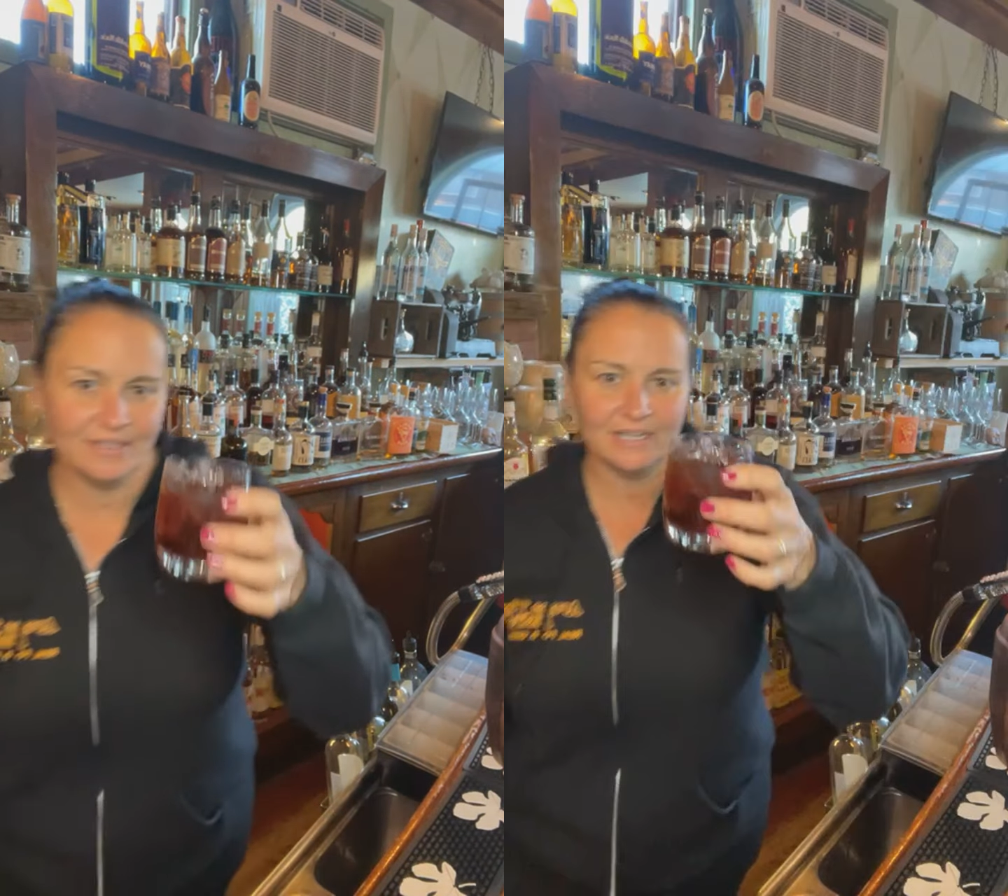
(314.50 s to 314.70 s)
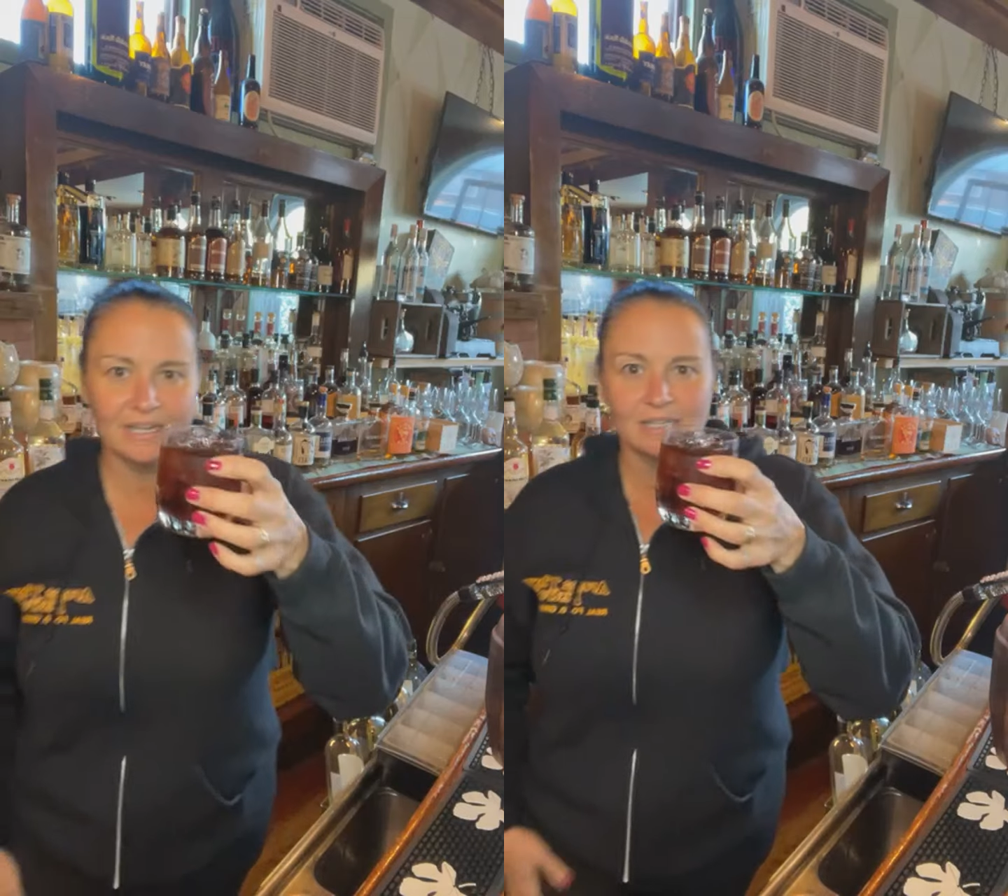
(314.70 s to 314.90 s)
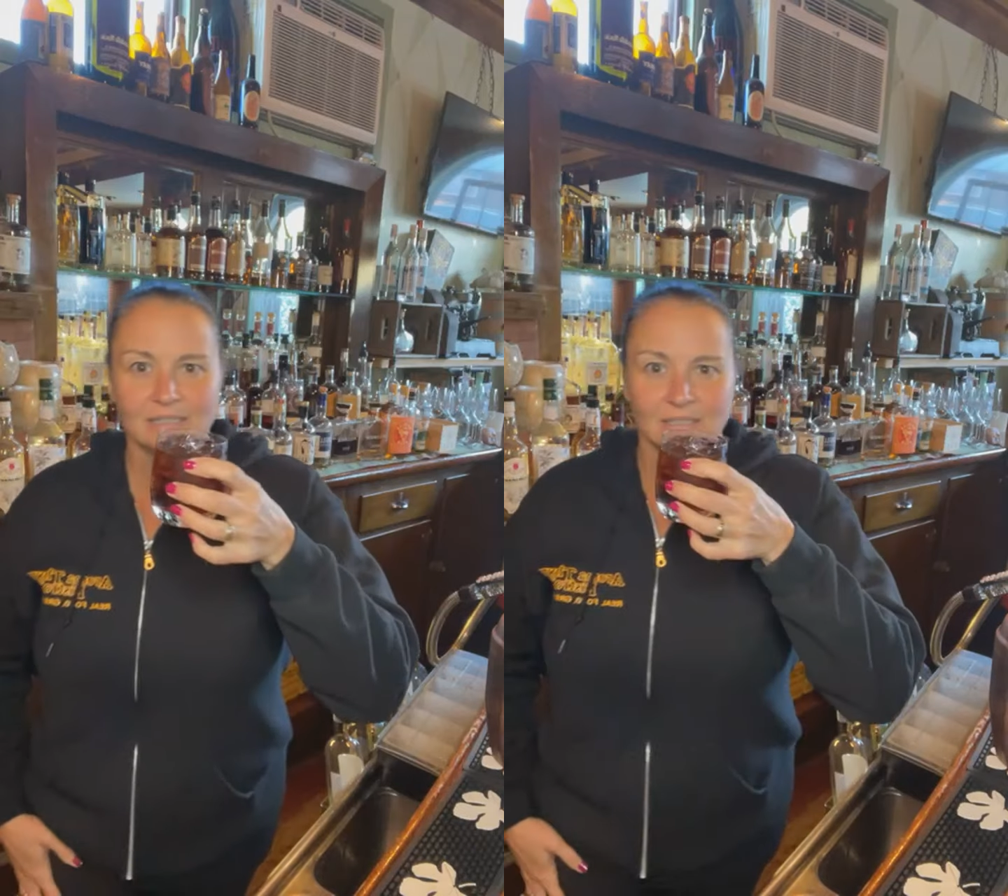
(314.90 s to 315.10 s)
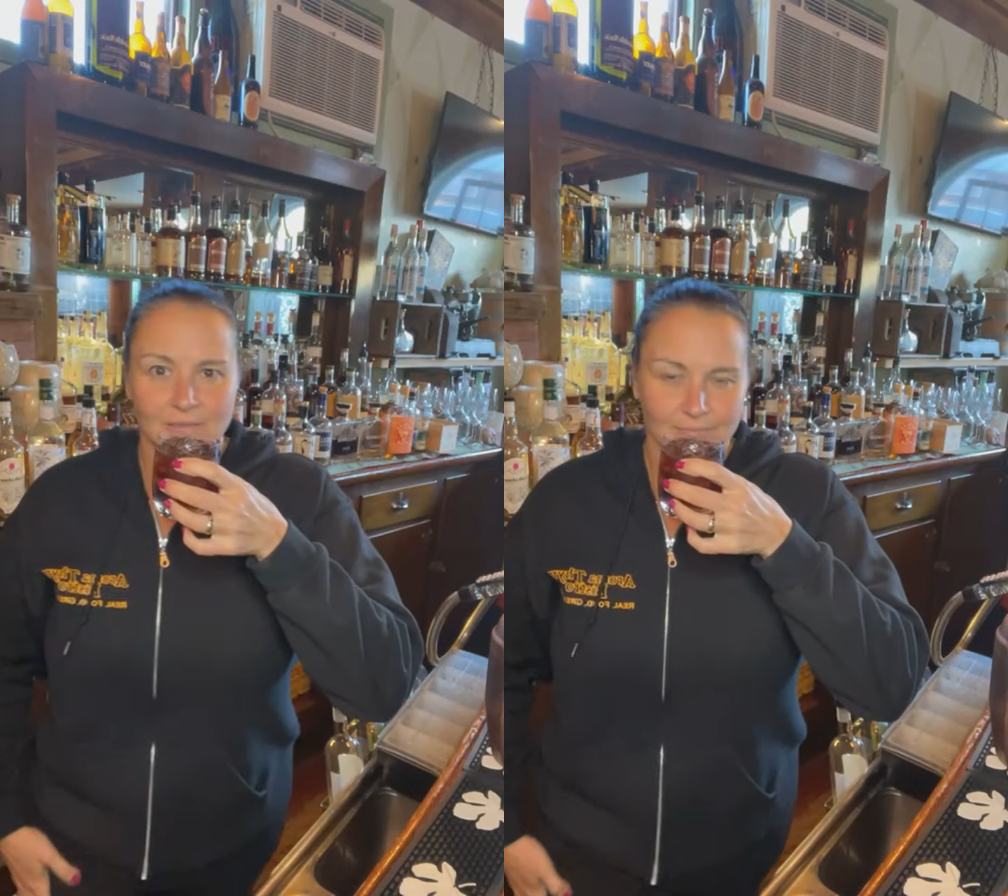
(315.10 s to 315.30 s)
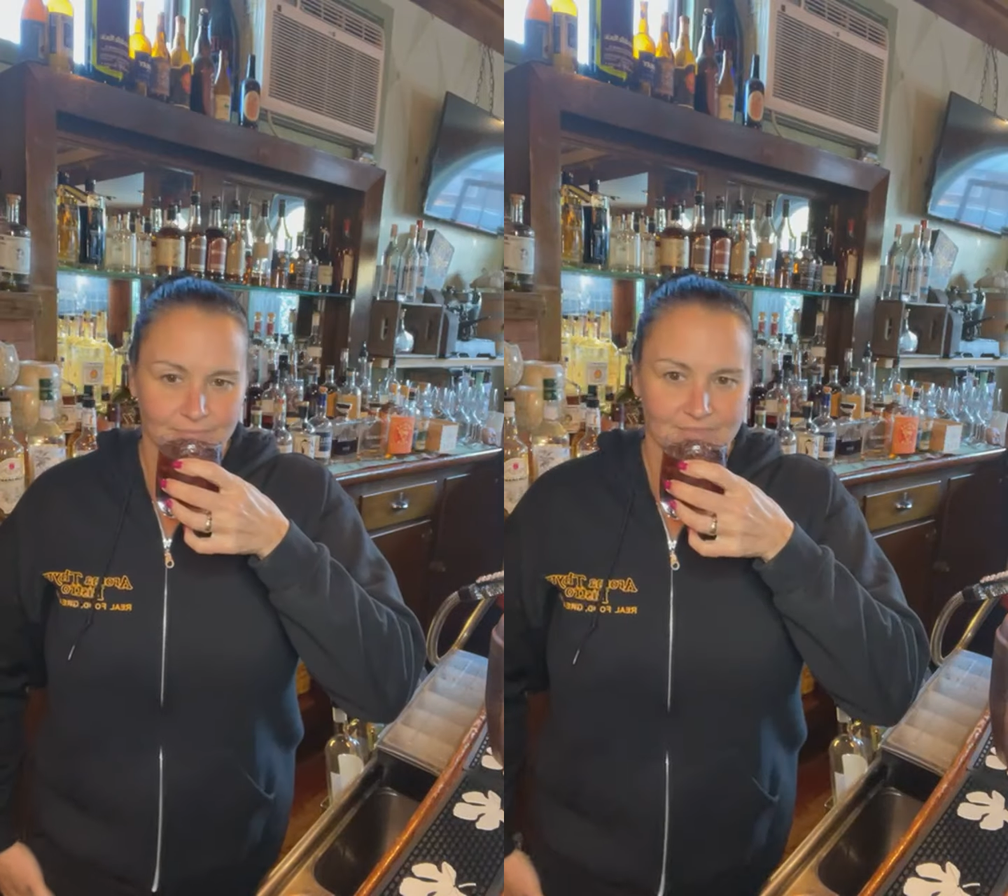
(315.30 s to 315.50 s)
it a
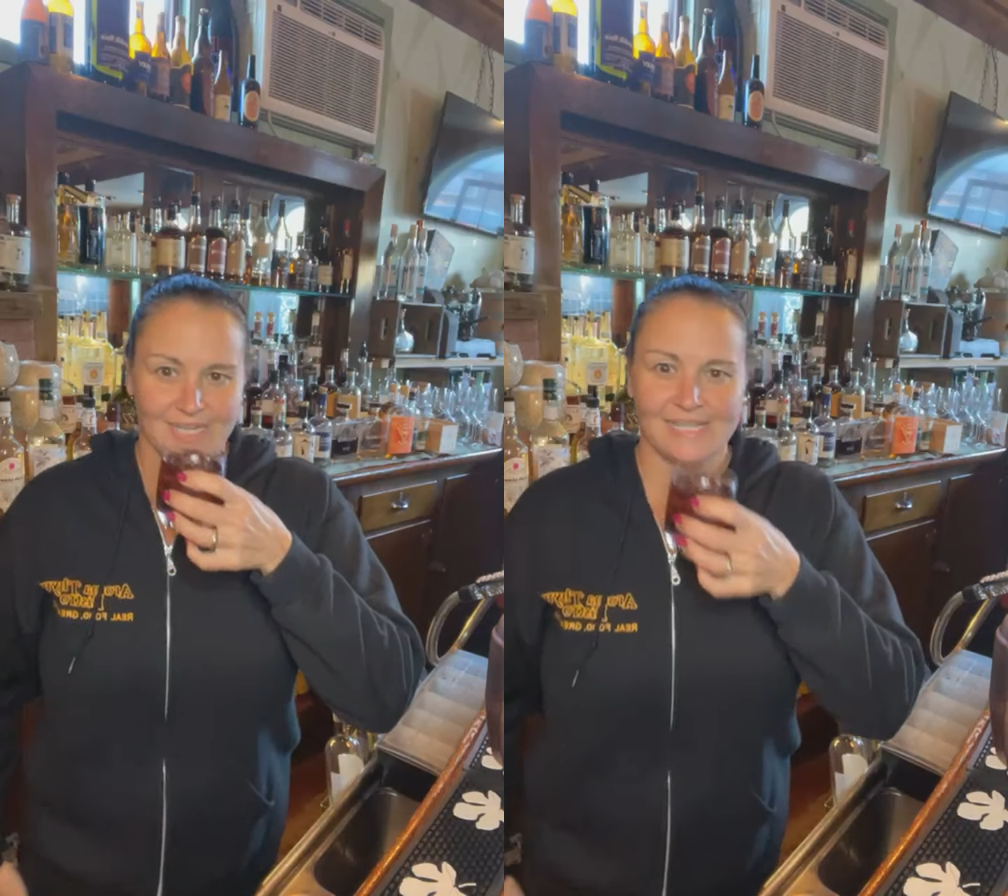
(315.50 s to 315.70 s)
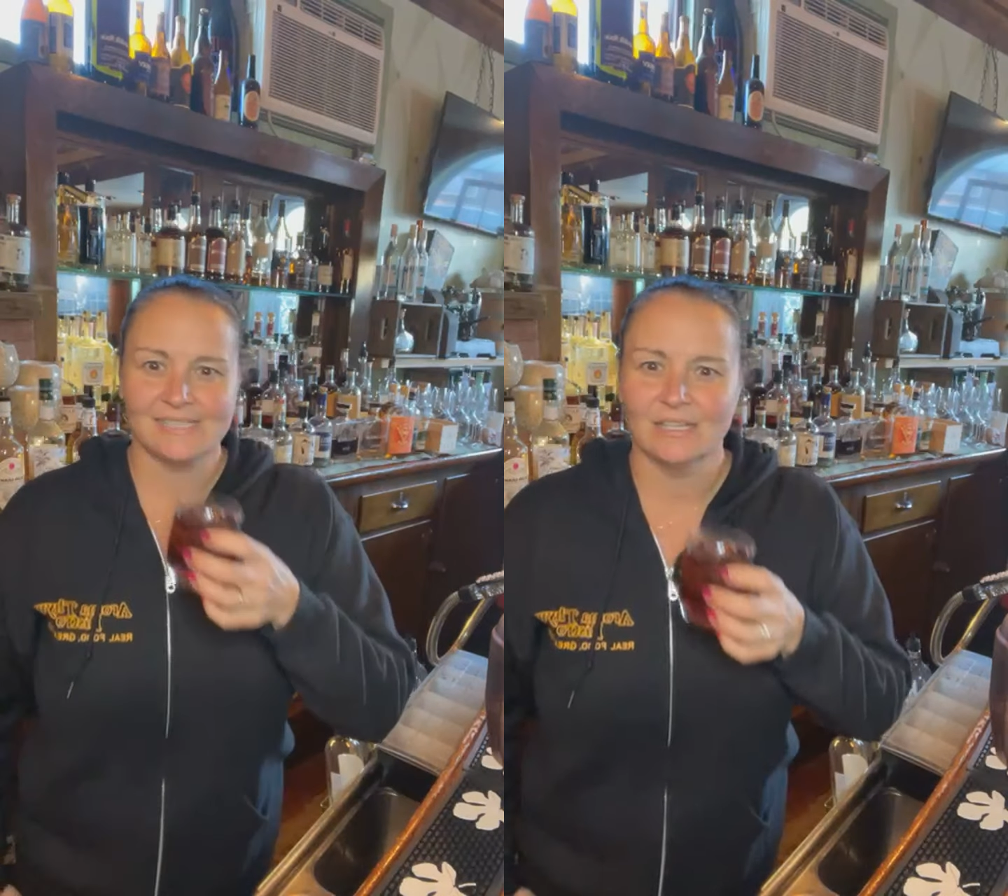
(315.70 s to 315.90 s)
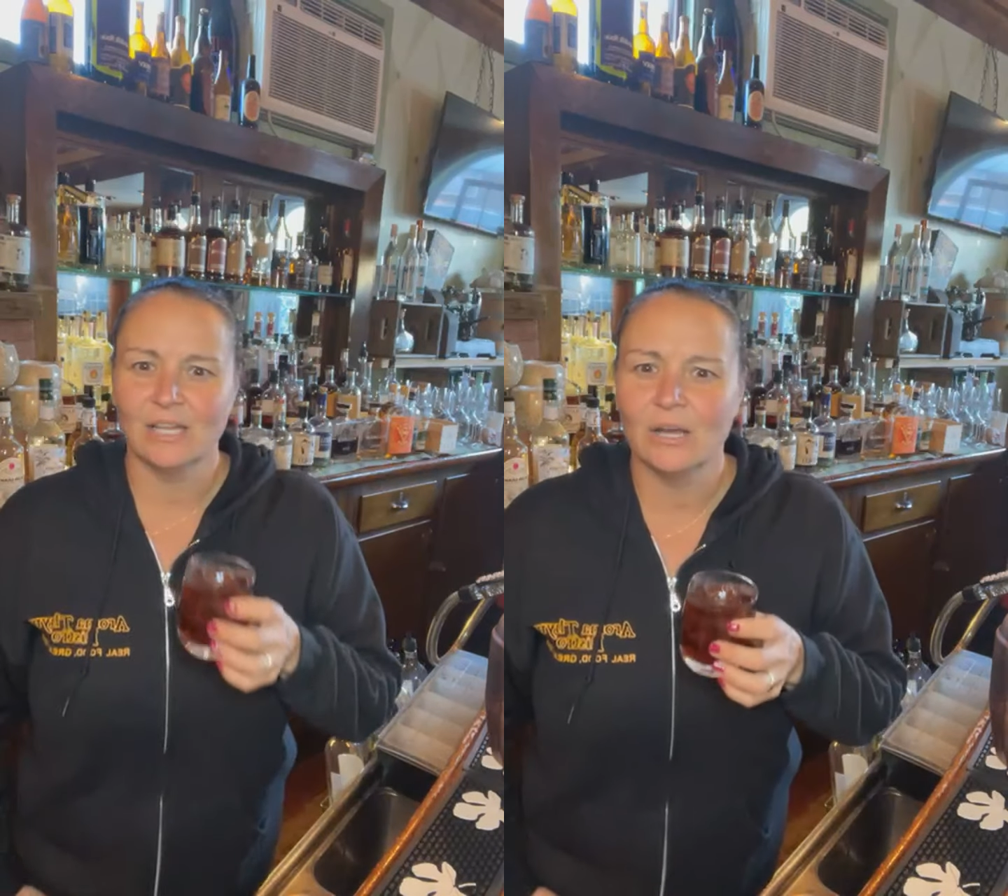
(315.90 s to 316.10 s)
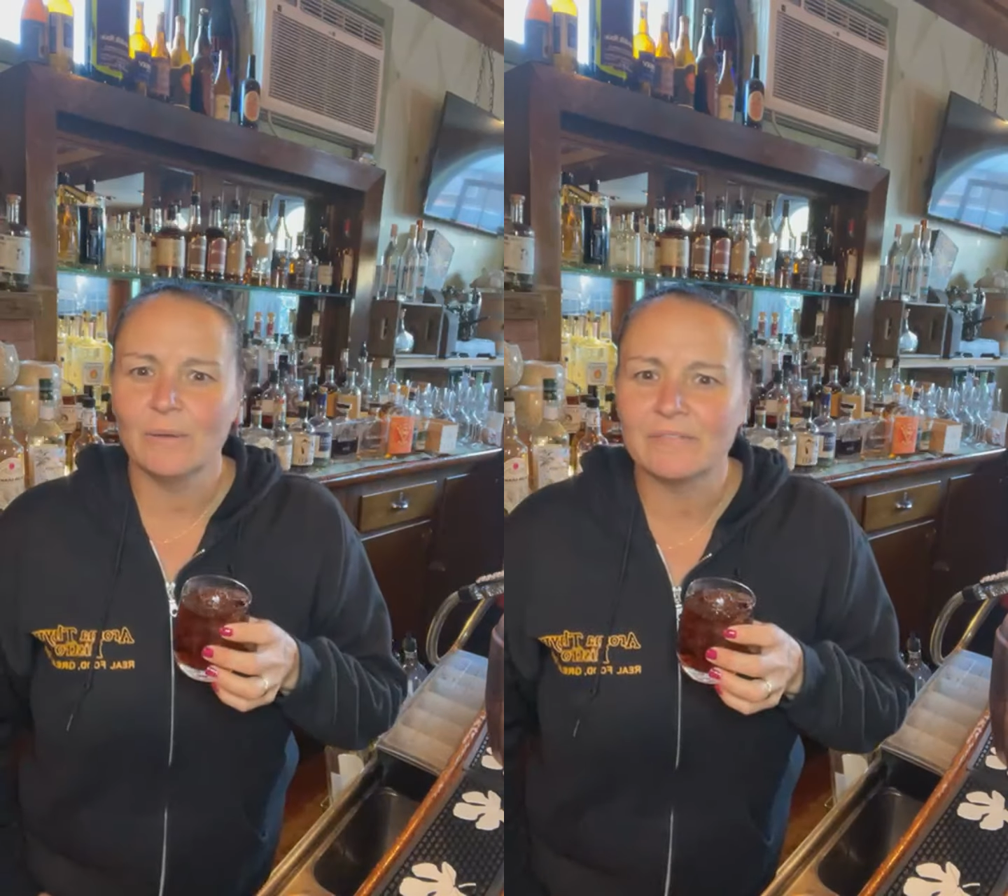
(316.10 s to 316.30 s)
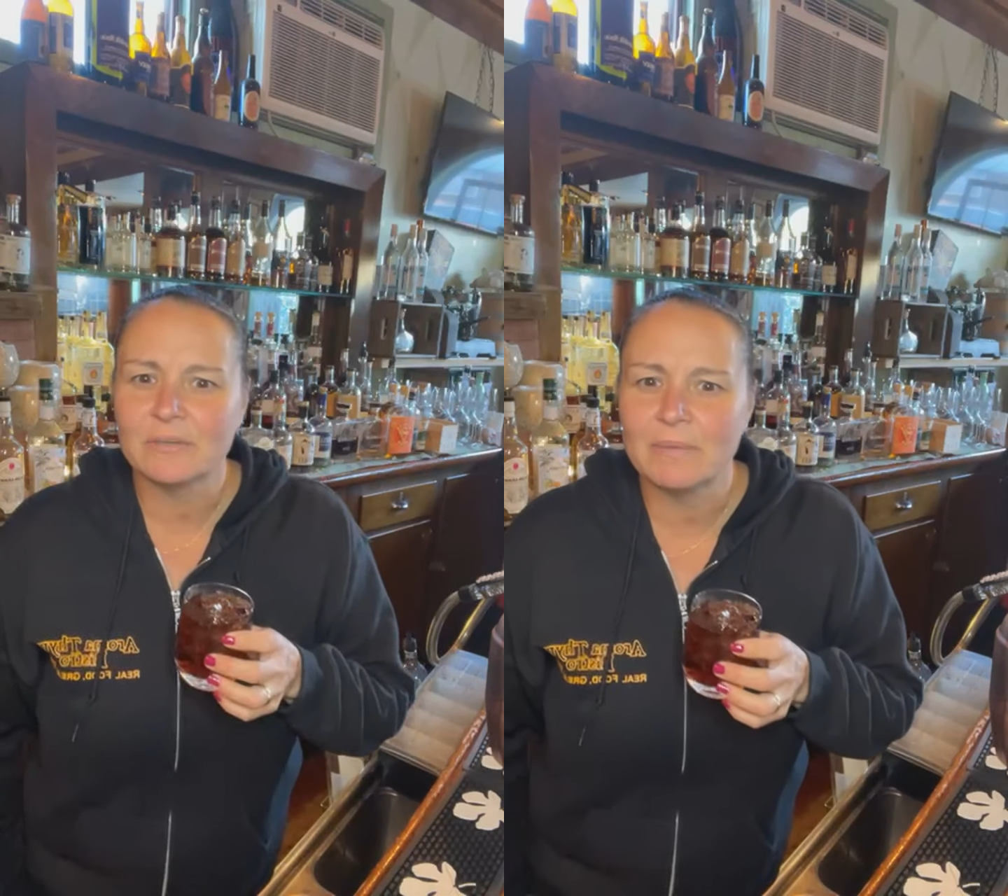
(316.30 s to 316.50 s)
taste. Hello,
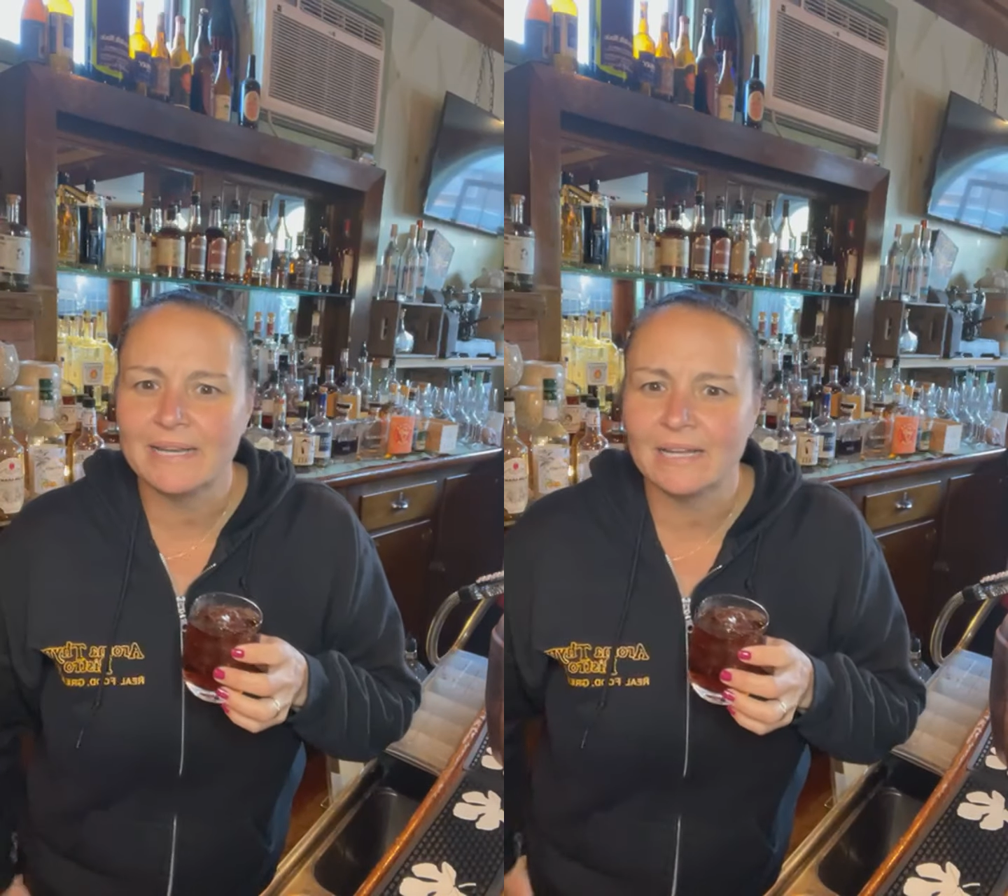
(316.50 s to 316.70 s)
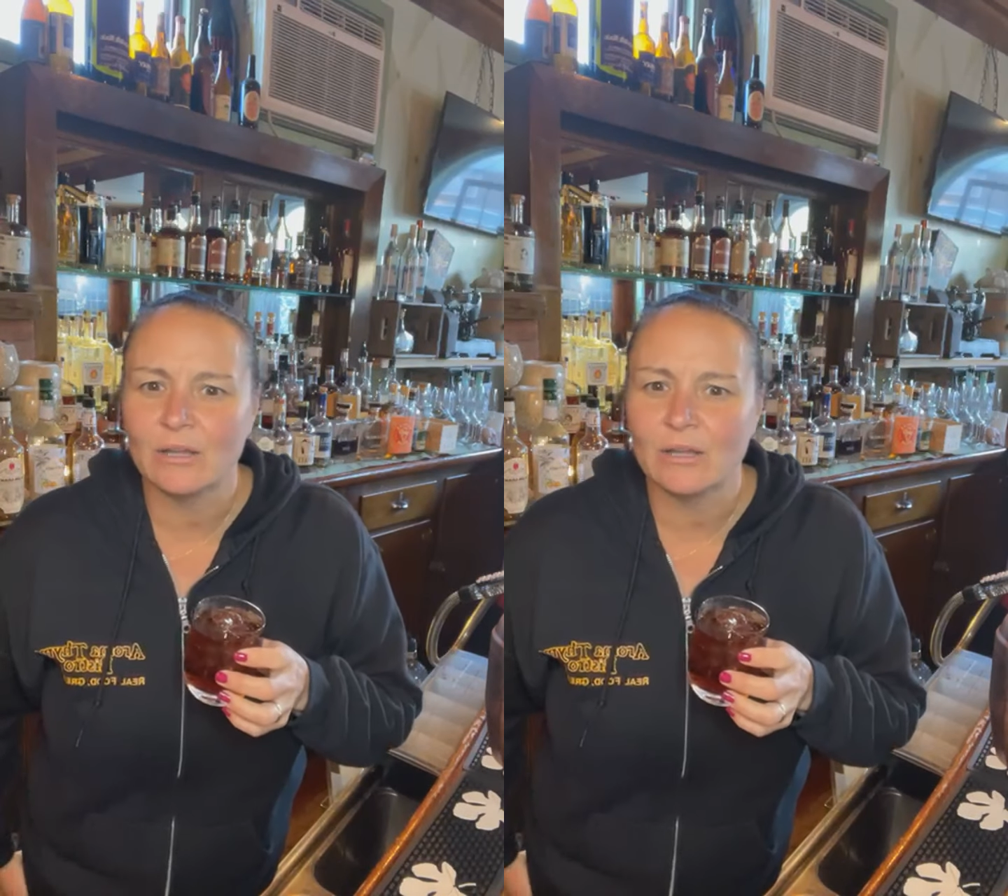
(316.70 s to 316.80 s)
everybody.